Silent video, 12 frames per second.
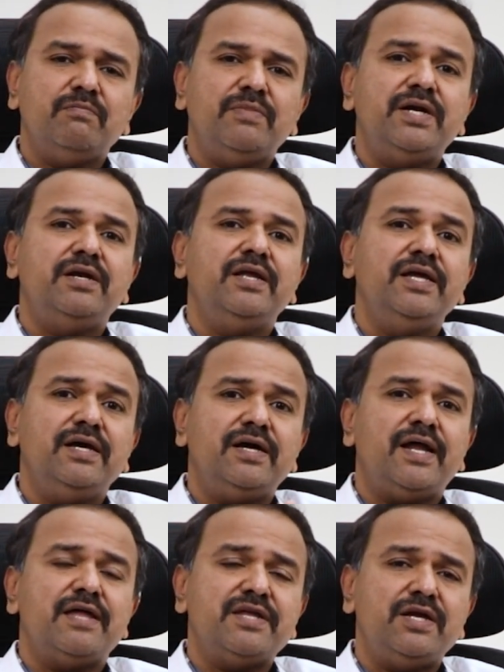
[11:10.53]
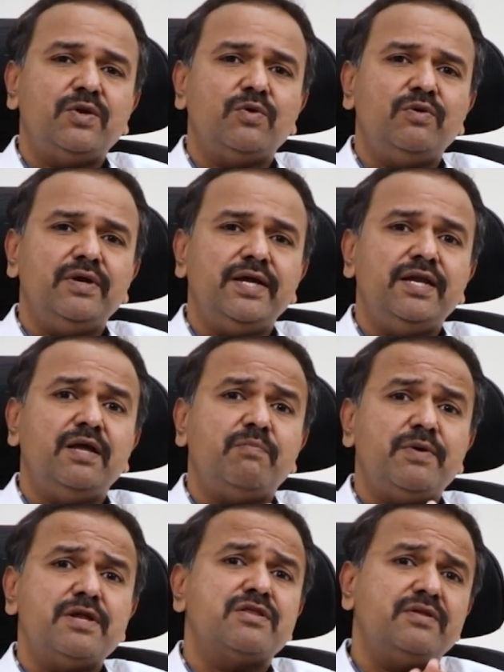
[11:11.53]
but here, as I told, it
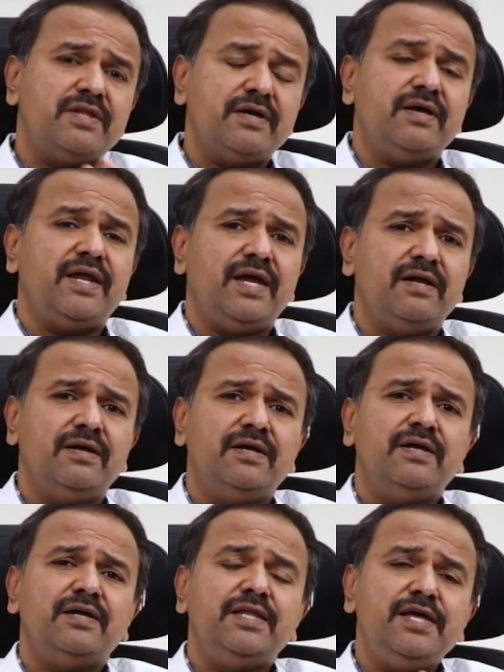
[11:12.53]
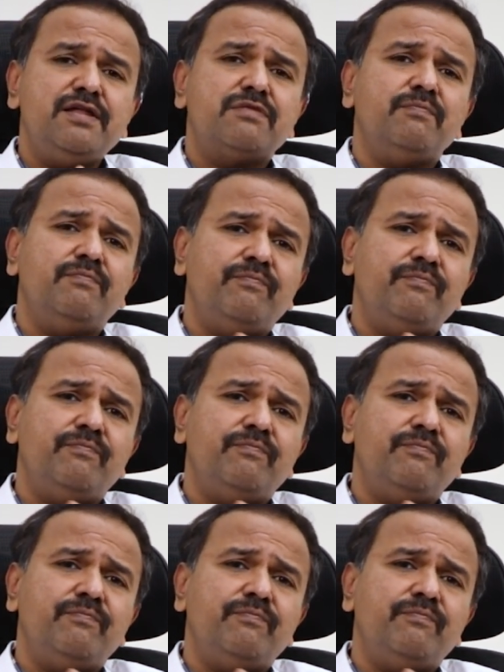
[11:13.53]
depends on the grade. These